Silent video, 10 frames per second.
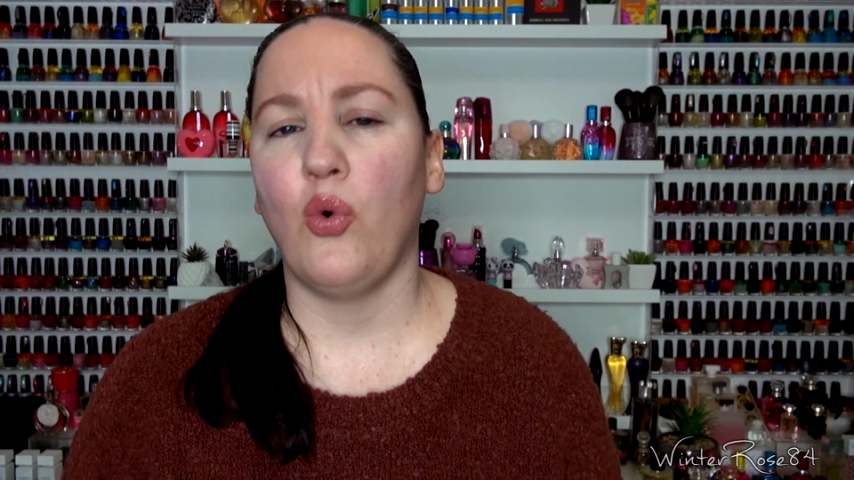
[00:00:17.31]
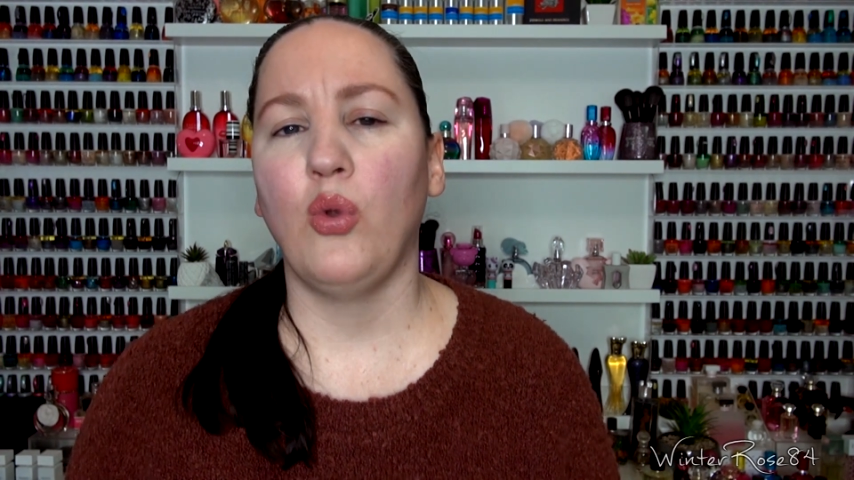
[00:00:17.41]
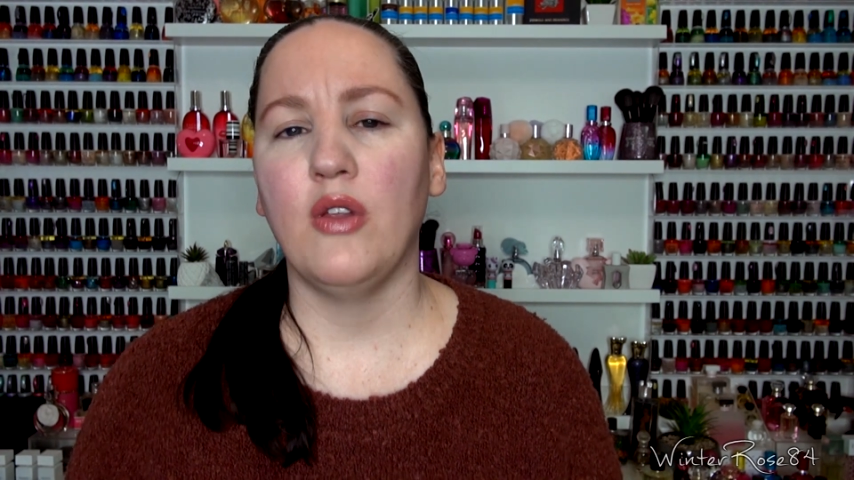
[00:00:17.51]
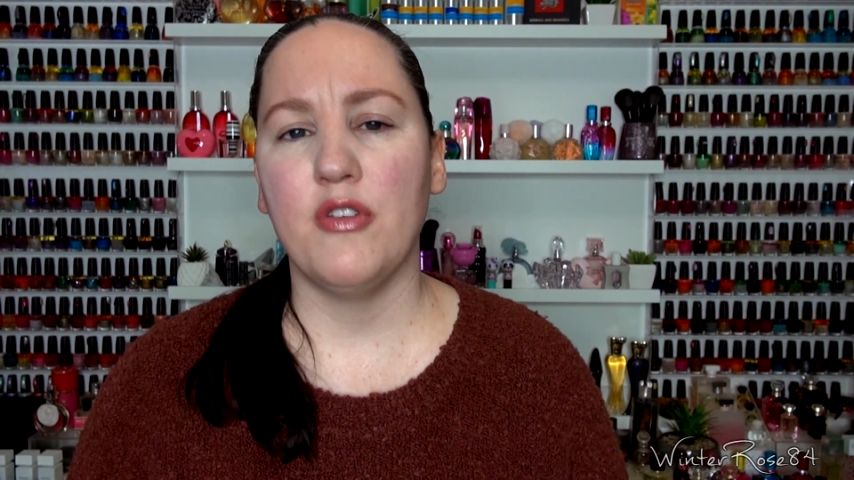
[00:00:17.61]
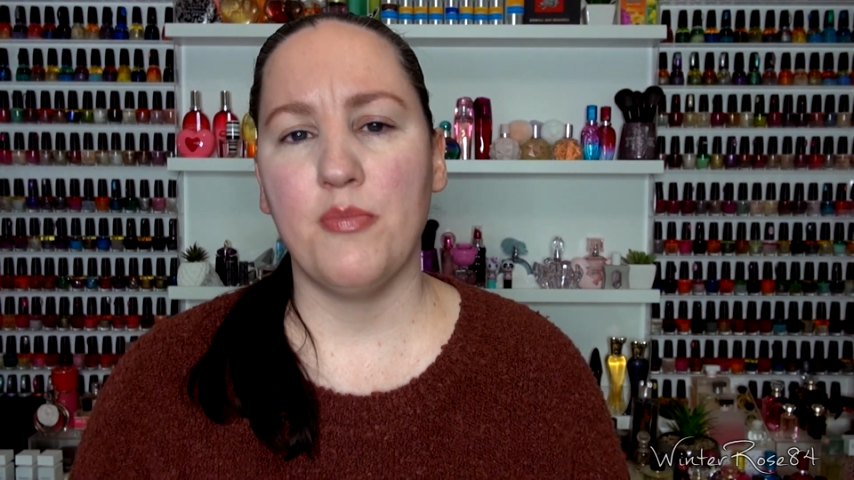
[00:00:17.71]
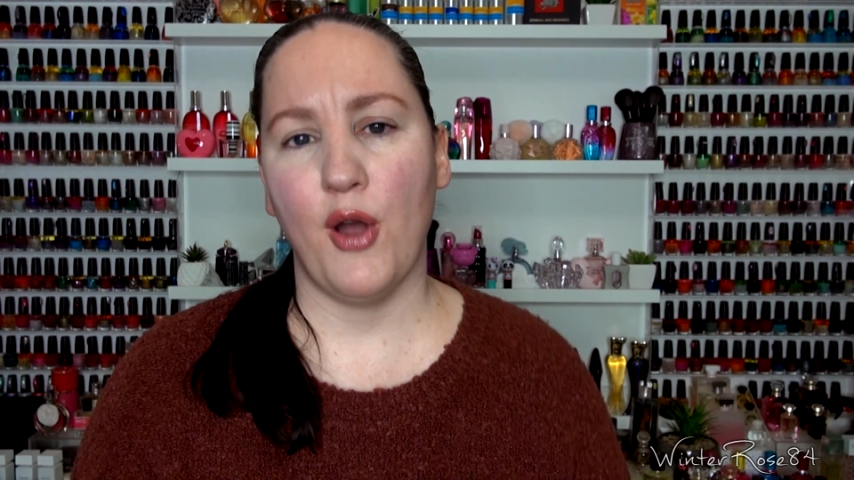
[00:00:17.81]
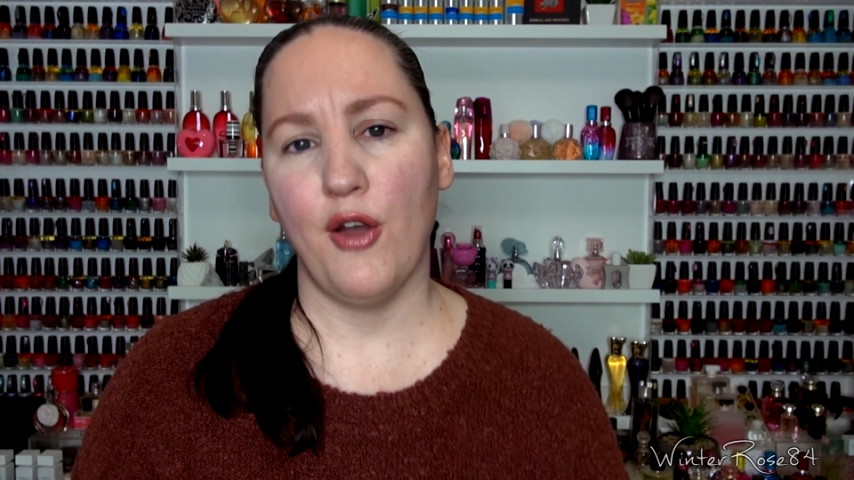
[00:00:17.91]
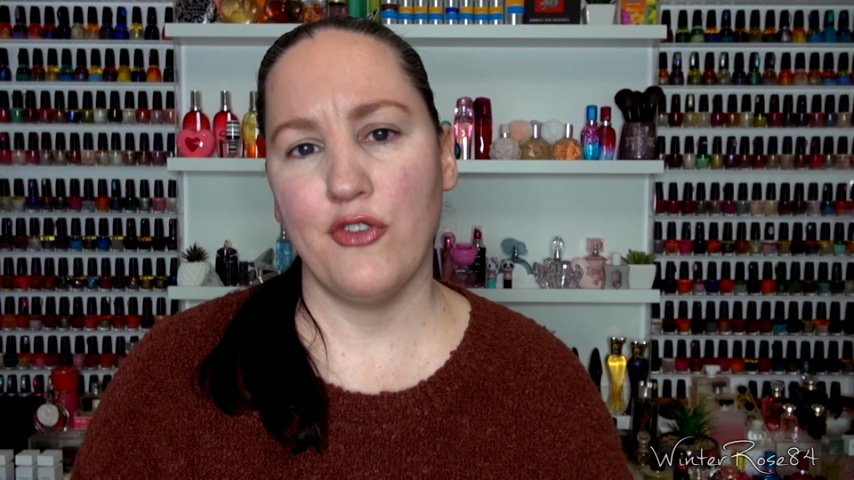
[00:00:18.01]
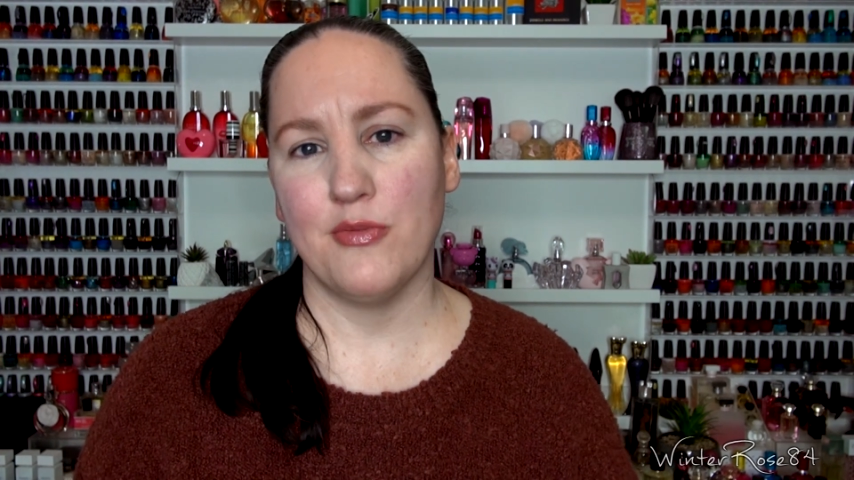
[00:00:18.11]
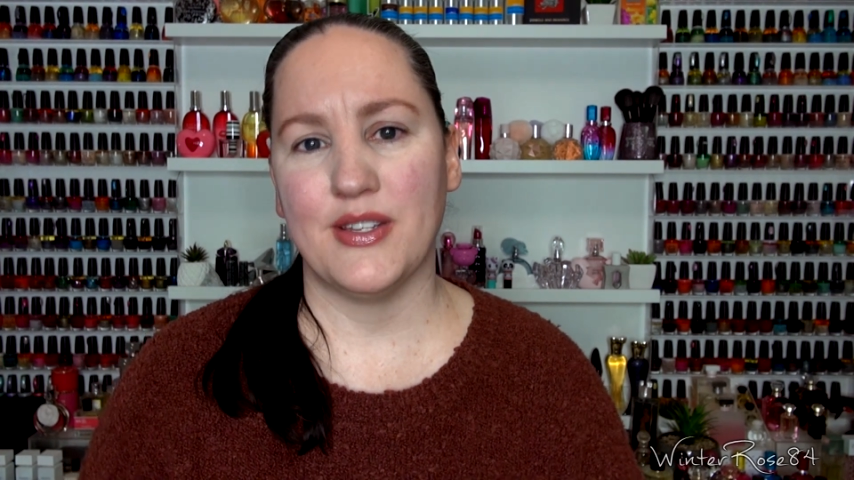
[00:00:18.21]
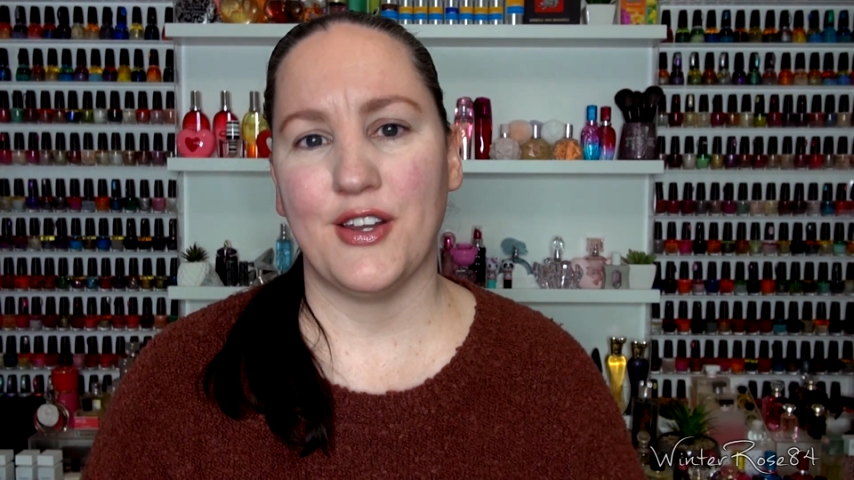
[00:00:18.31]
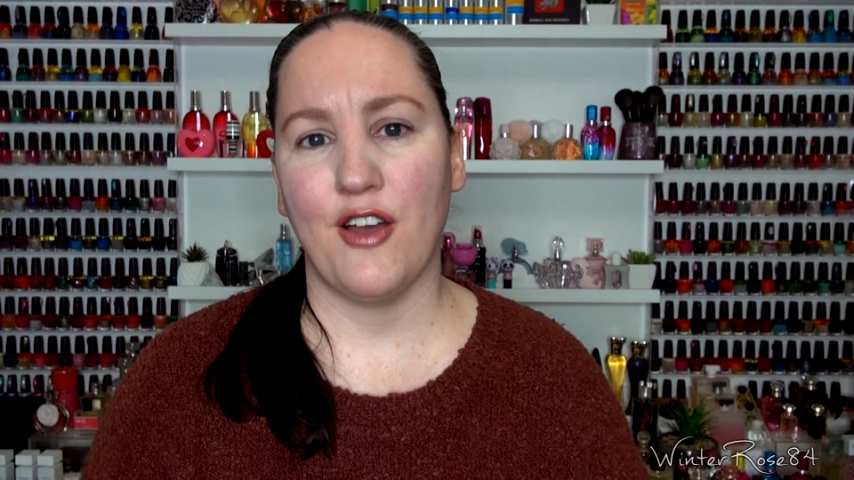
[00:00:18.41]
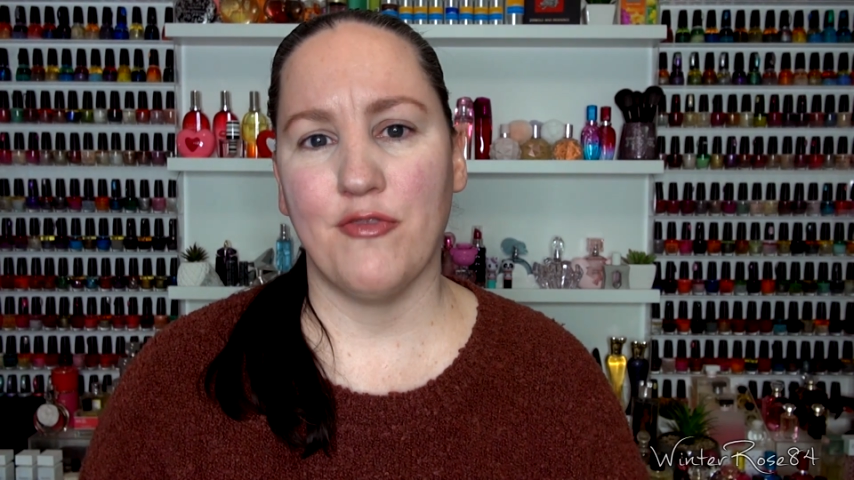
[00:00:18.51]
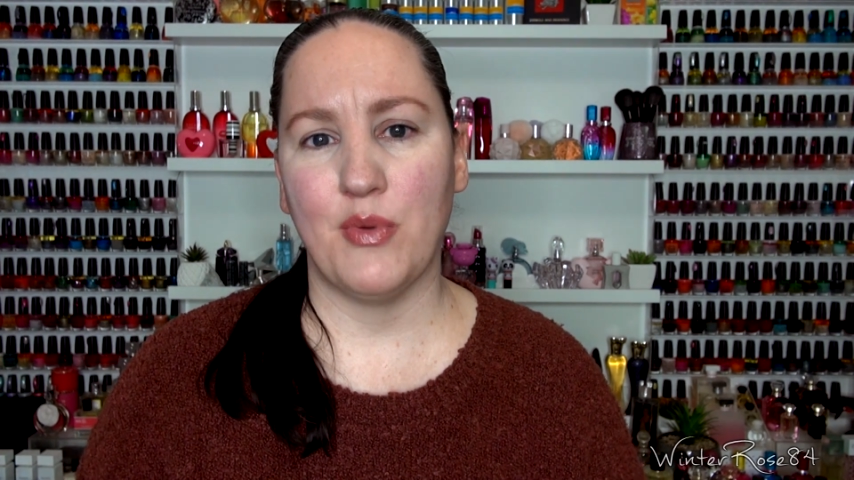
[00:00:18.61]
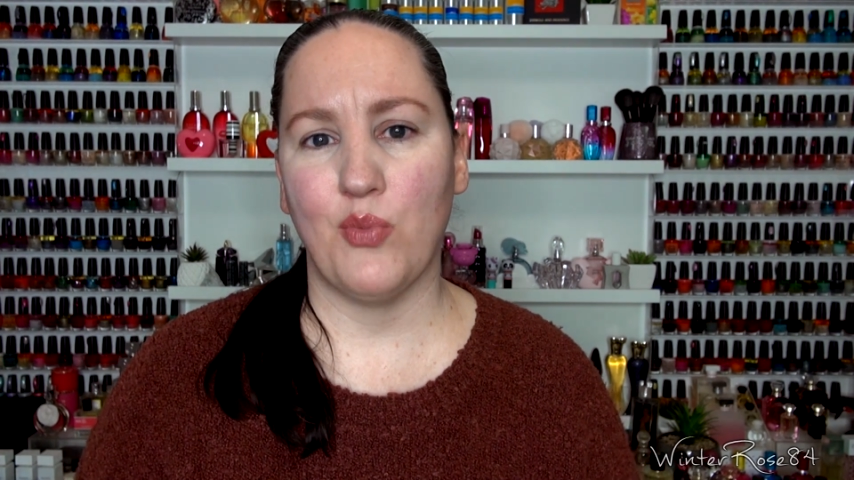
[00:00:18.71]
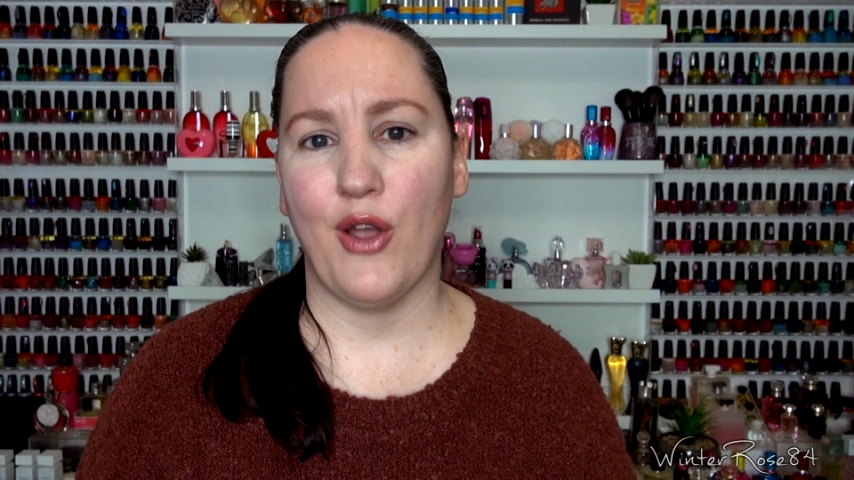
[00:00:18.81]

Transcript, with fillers: all of the perfumes that I've been